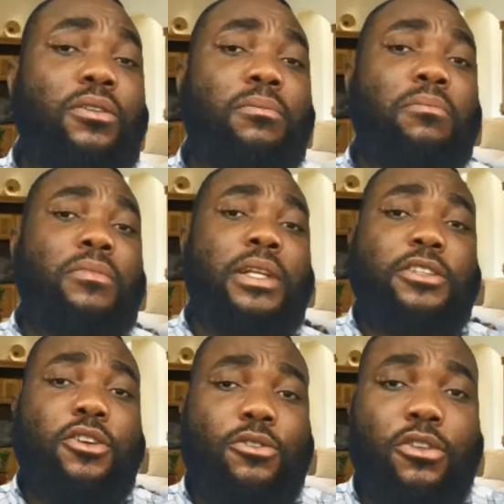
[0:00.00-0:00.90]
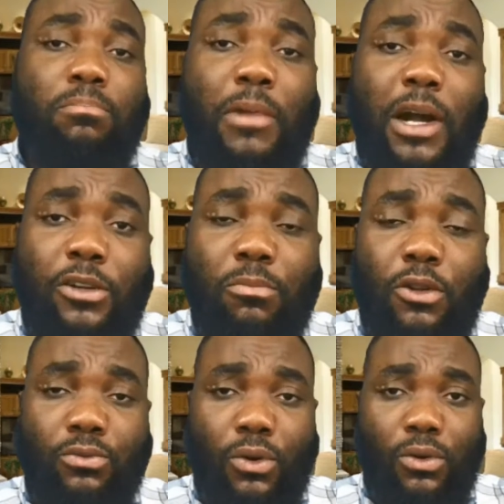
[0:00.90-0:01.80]
Late Dr. Miles
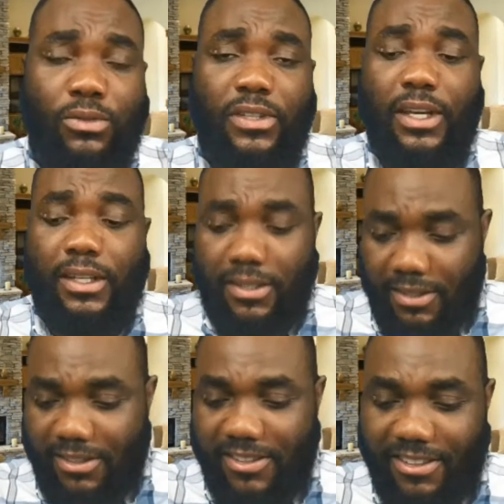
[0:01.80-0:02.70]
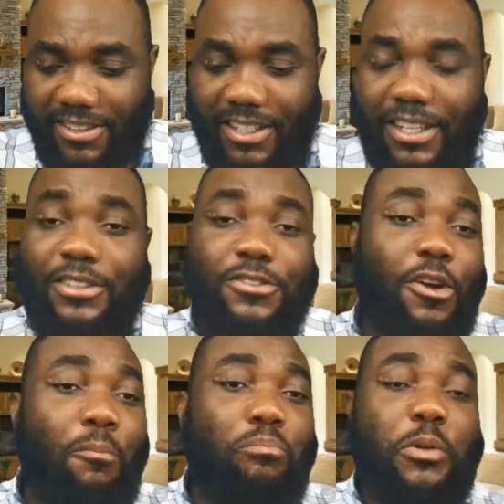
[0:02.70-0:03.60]
Monroe said,
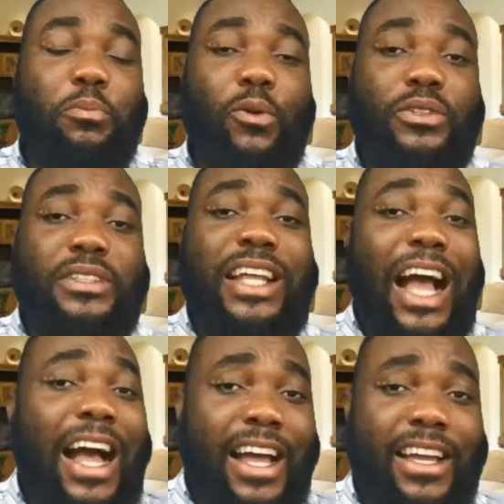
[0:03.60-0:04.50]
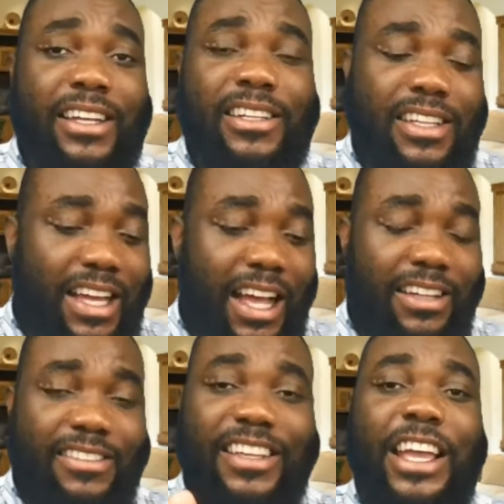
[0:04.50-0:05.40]
some people die
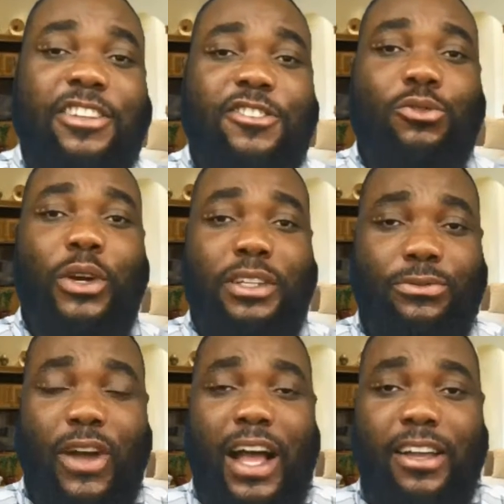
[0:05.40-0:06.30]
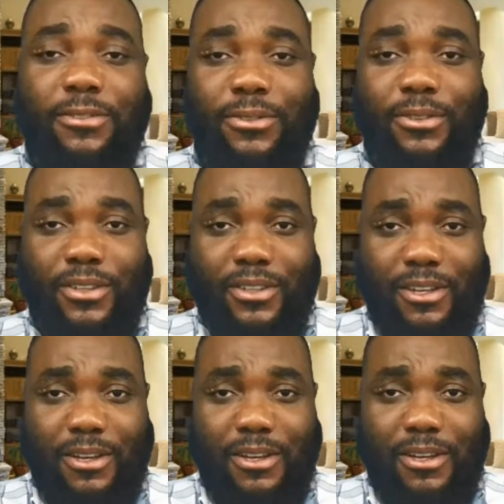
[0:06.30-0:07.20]
at age 25,
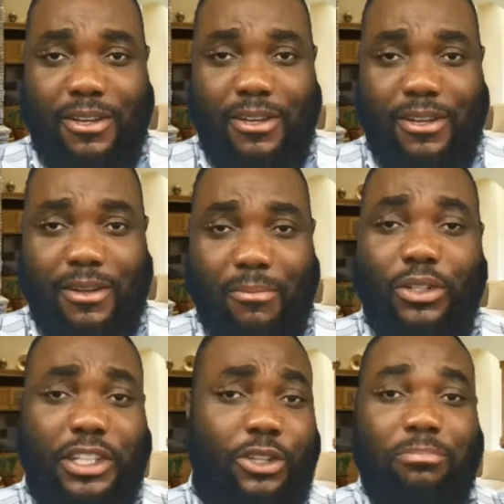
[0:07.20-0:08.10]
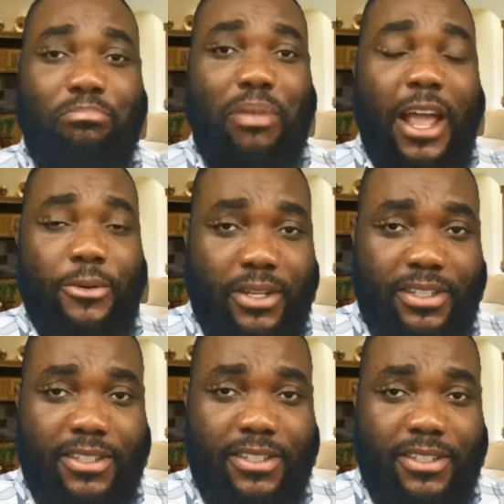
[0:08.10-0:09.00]
but they don't get buried
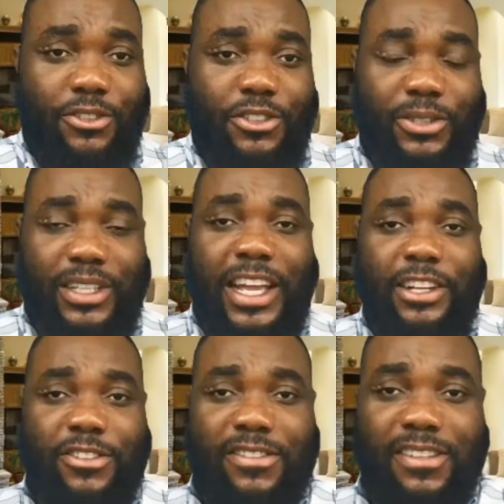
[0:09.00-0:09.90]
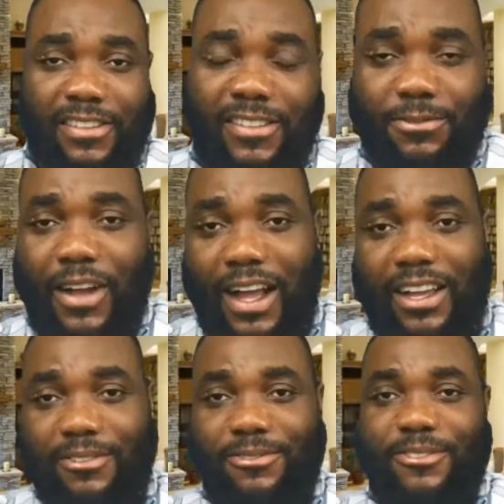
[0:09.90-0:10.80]
until age 65.
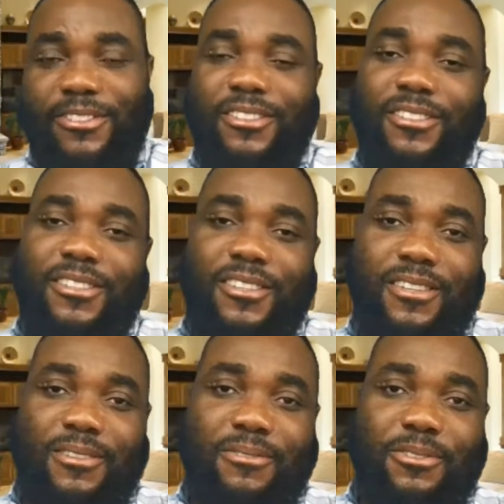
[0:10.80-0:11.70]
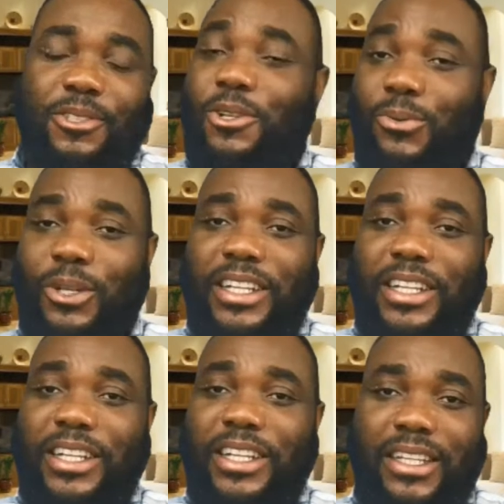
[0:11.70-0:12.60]
You know what that
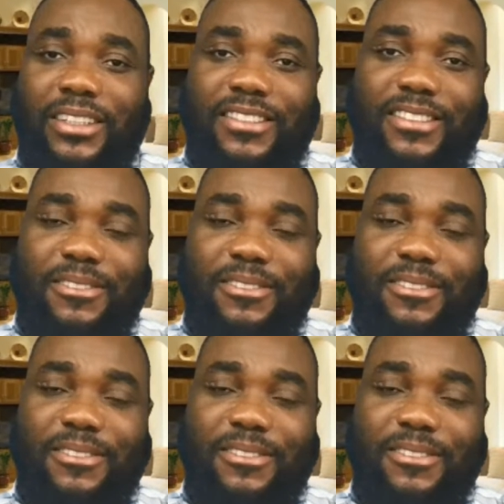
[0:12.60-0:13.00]
means?